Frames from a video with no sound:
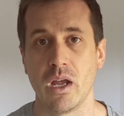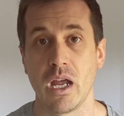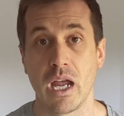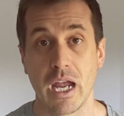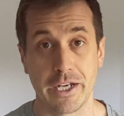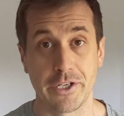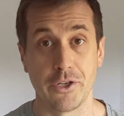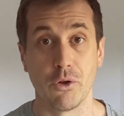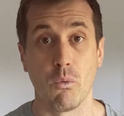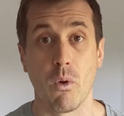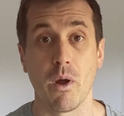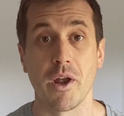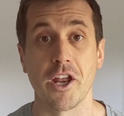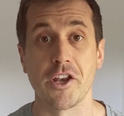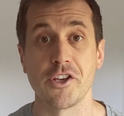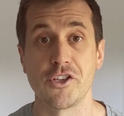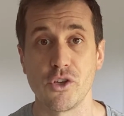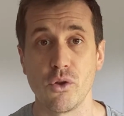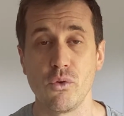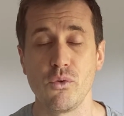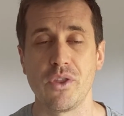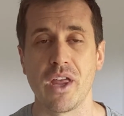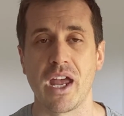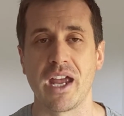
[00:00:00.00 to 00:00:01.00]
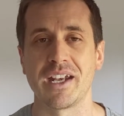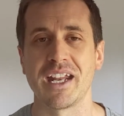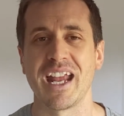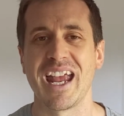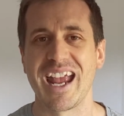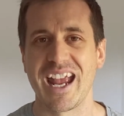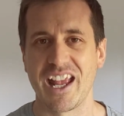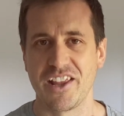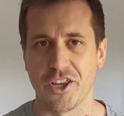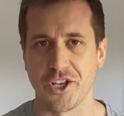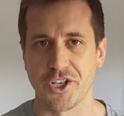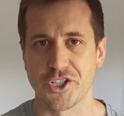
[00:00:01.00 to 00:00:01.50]
And you want to do that
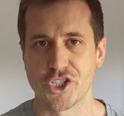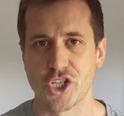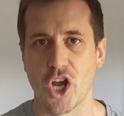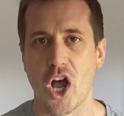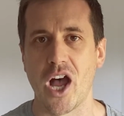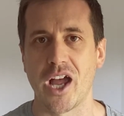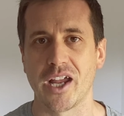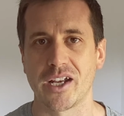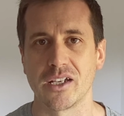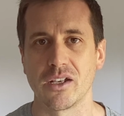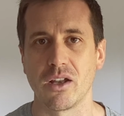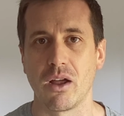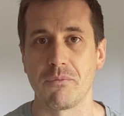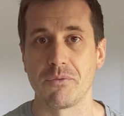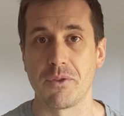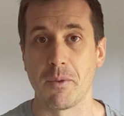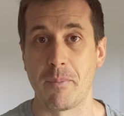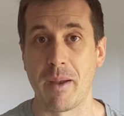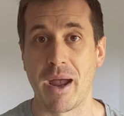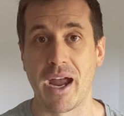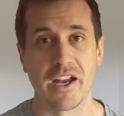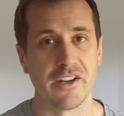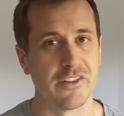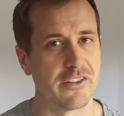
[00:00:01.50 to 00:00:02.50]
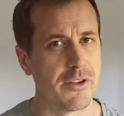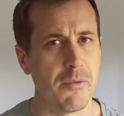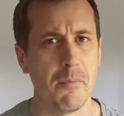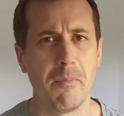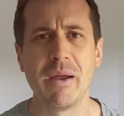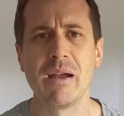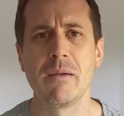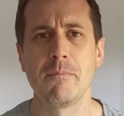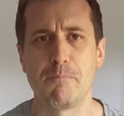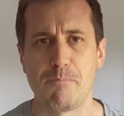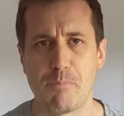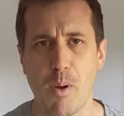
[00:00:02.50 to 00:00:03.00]
in the title of the page, the
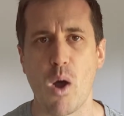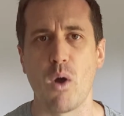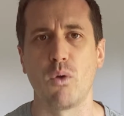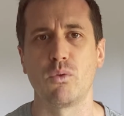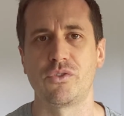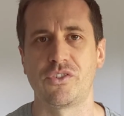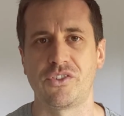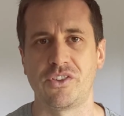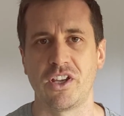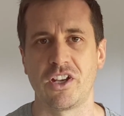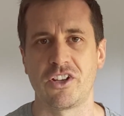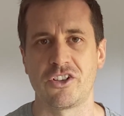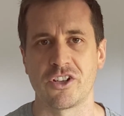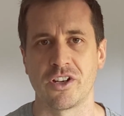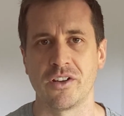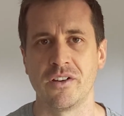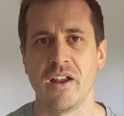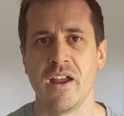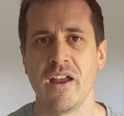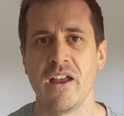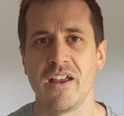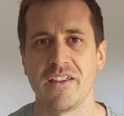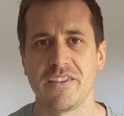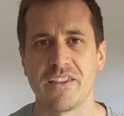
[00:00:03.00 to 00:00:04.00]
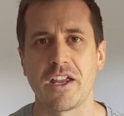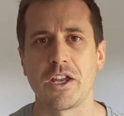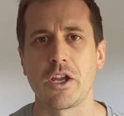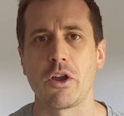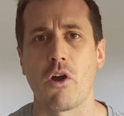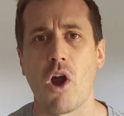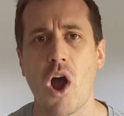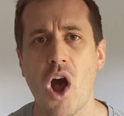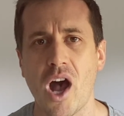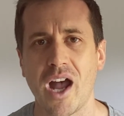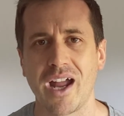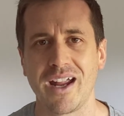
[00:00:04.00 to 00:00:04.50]
big bold section that
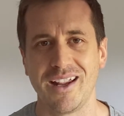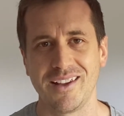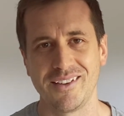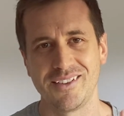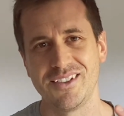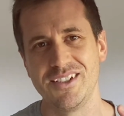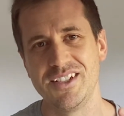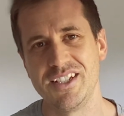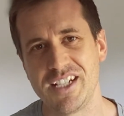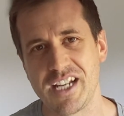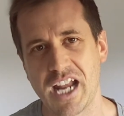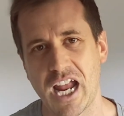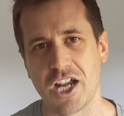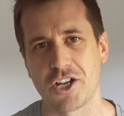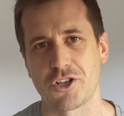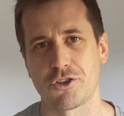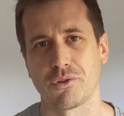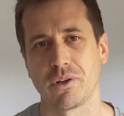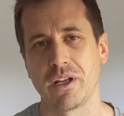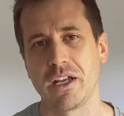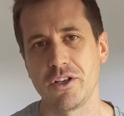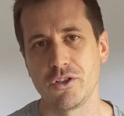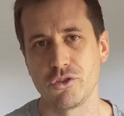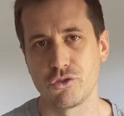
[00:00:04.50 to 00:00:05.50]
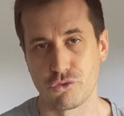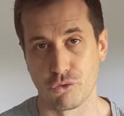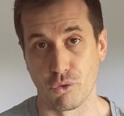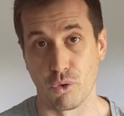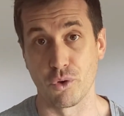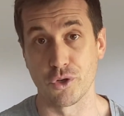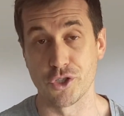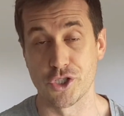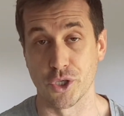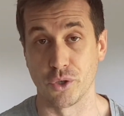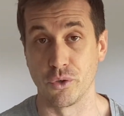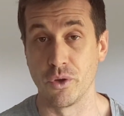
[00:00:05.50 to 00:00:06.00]
your eye is naturally
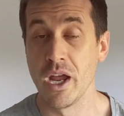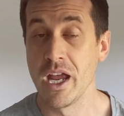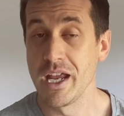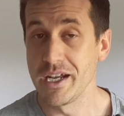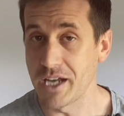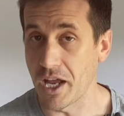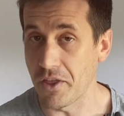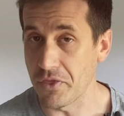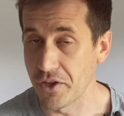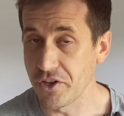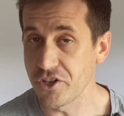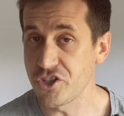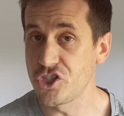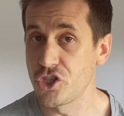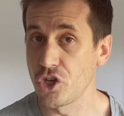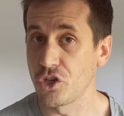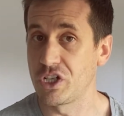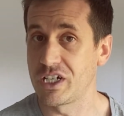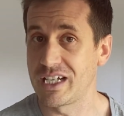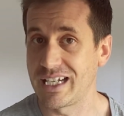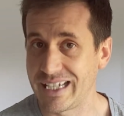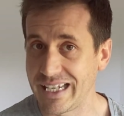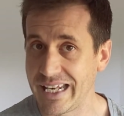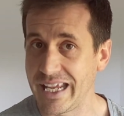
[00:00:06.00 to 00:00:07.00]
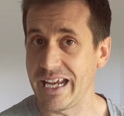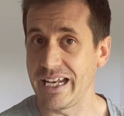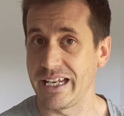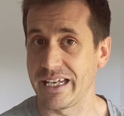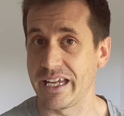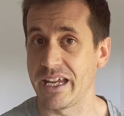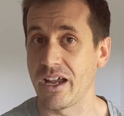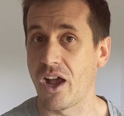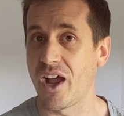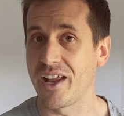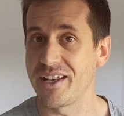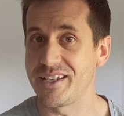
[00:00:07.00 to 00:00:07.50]
drawn to. Now, this should
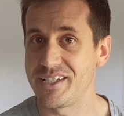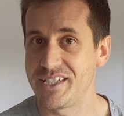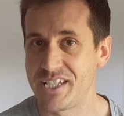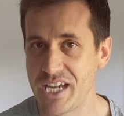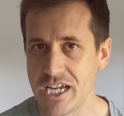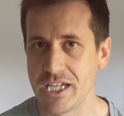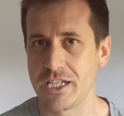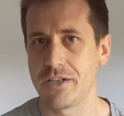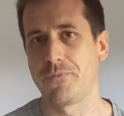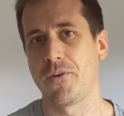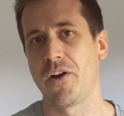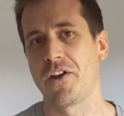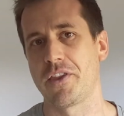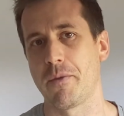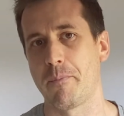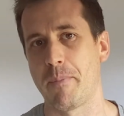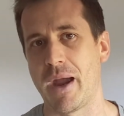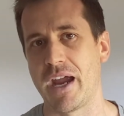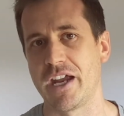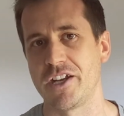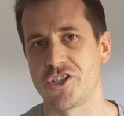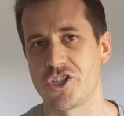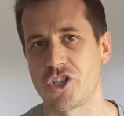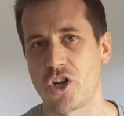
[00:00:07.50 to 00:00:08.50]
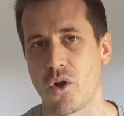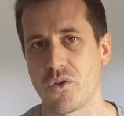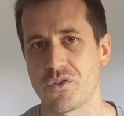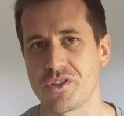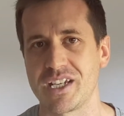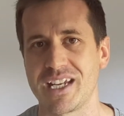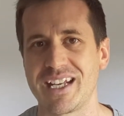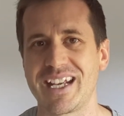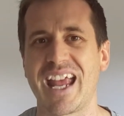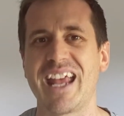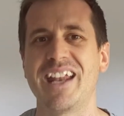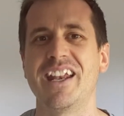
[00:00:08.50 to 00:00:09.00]
clearly identify the page
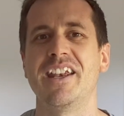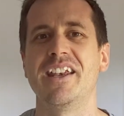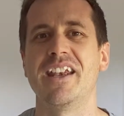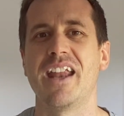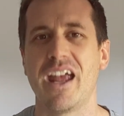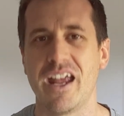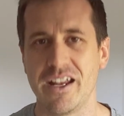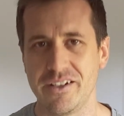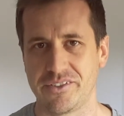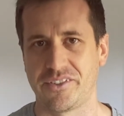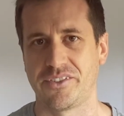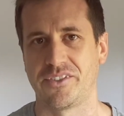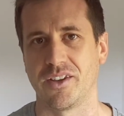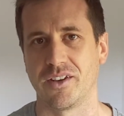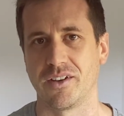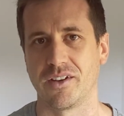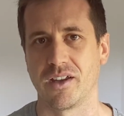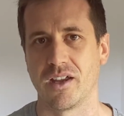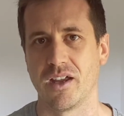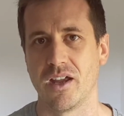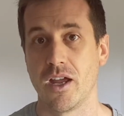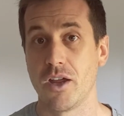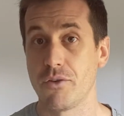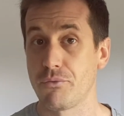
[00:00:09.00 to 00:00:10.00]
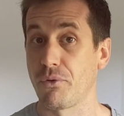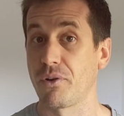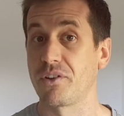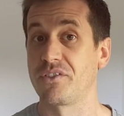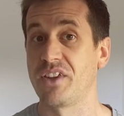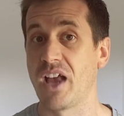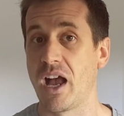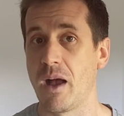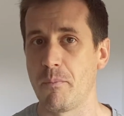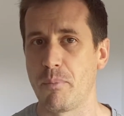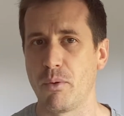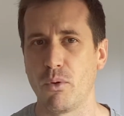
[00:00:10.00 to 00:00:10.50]
content in an instant. For
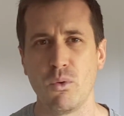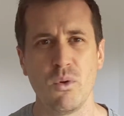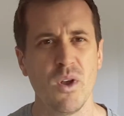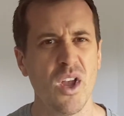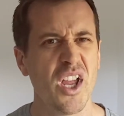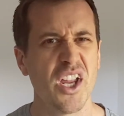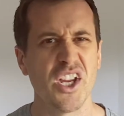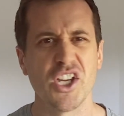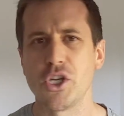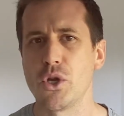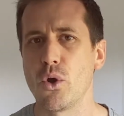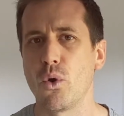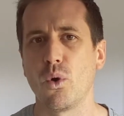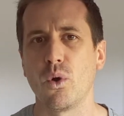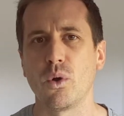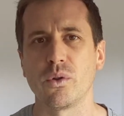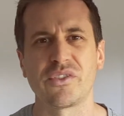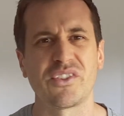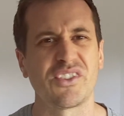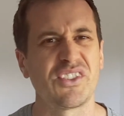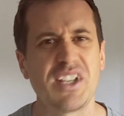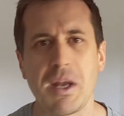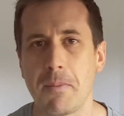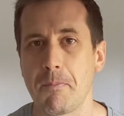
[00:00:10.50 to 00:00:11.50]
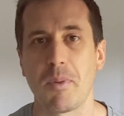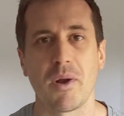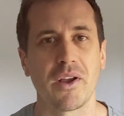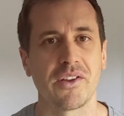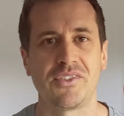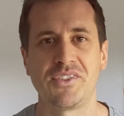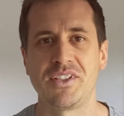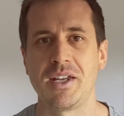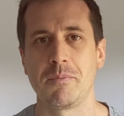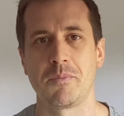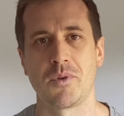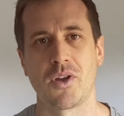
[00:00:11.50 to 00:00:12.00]
example, your
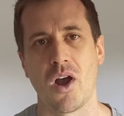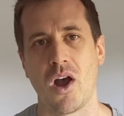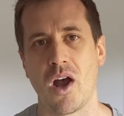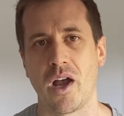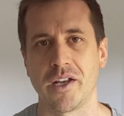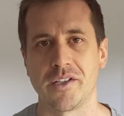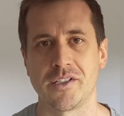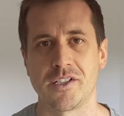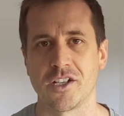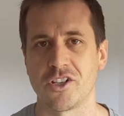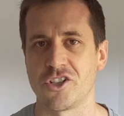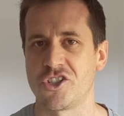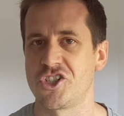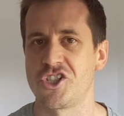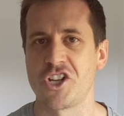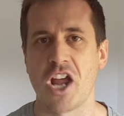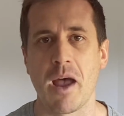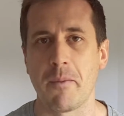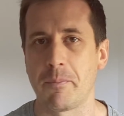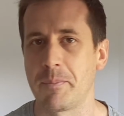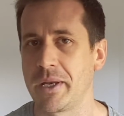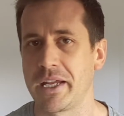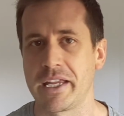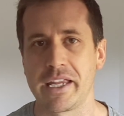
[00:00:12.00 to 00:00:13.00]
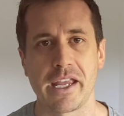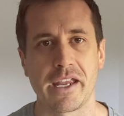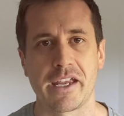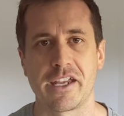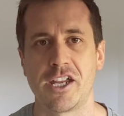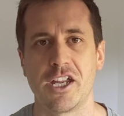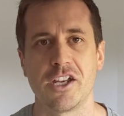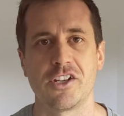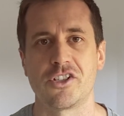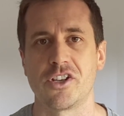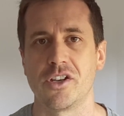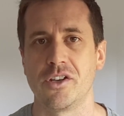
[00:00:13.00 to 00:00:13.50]
step-by-step guide to sharpening a
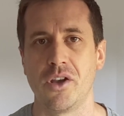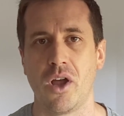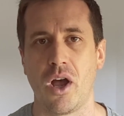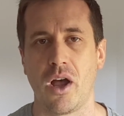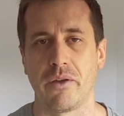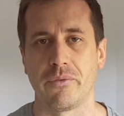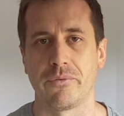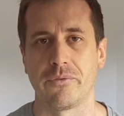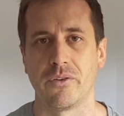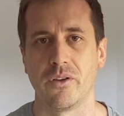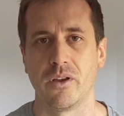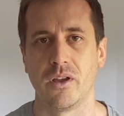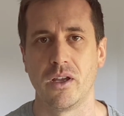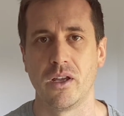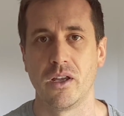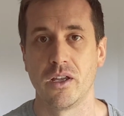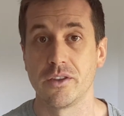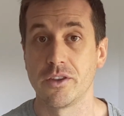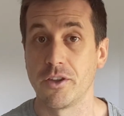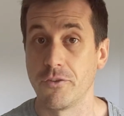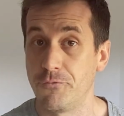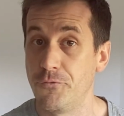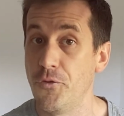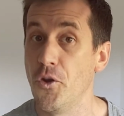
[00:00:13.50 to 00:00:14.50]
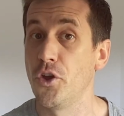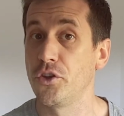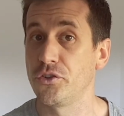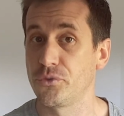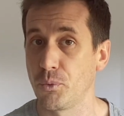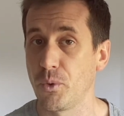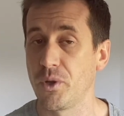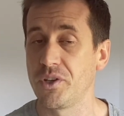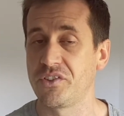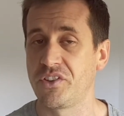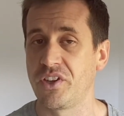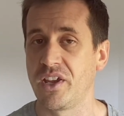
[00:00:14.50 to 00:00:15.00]
kitchen knife. The first
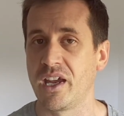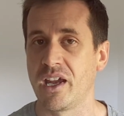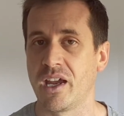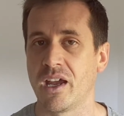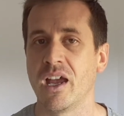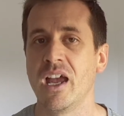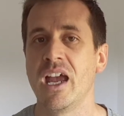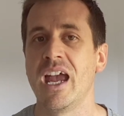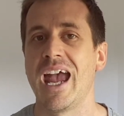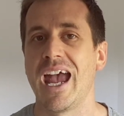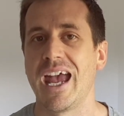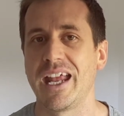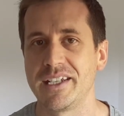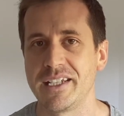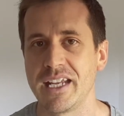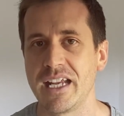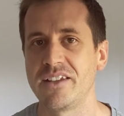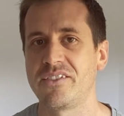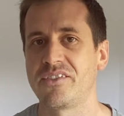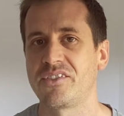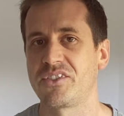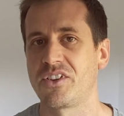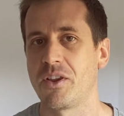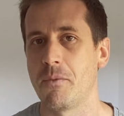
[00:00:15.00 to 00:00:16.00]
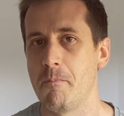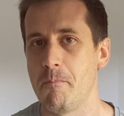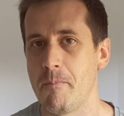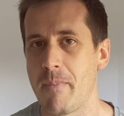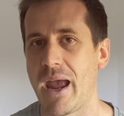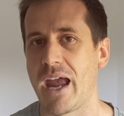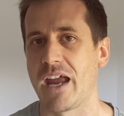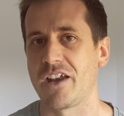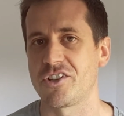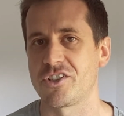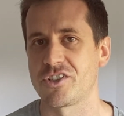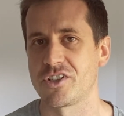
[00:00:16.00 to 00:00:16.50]
words here, it needs to
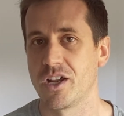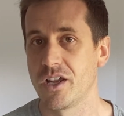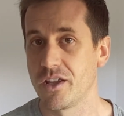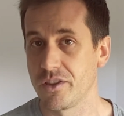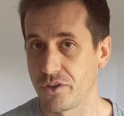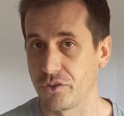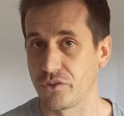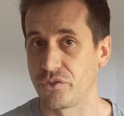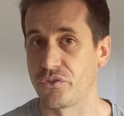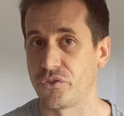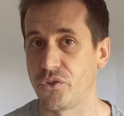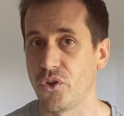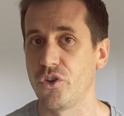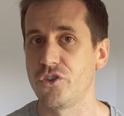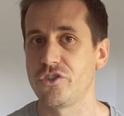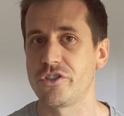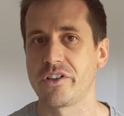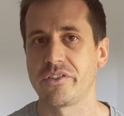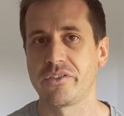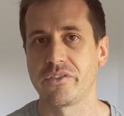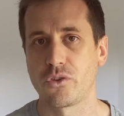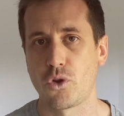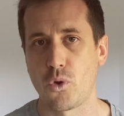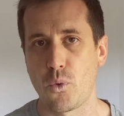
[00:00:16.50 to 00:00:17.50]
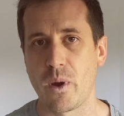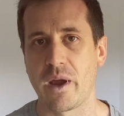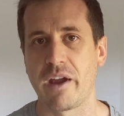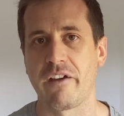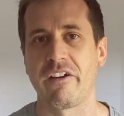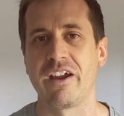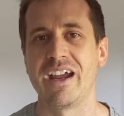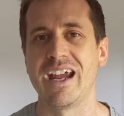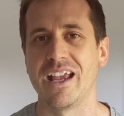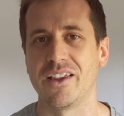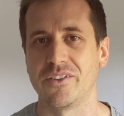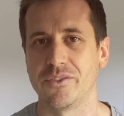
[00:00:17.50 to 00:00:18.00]
match the searcher's
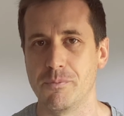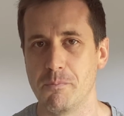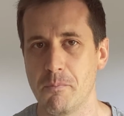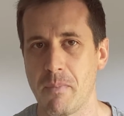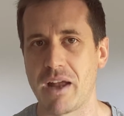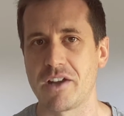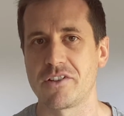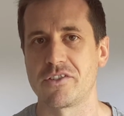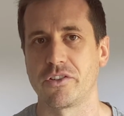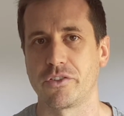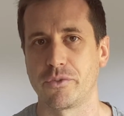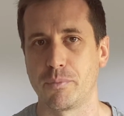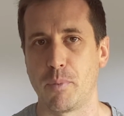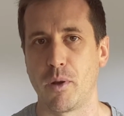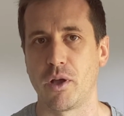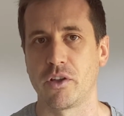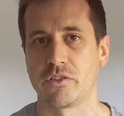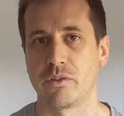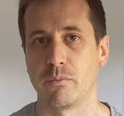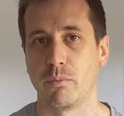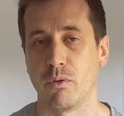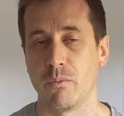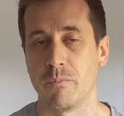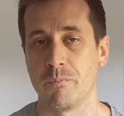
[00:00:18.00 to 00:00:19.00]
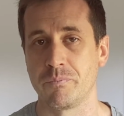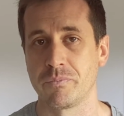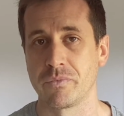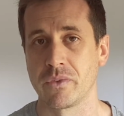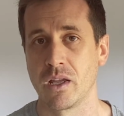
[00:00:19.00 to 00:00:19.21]
query as much as possible.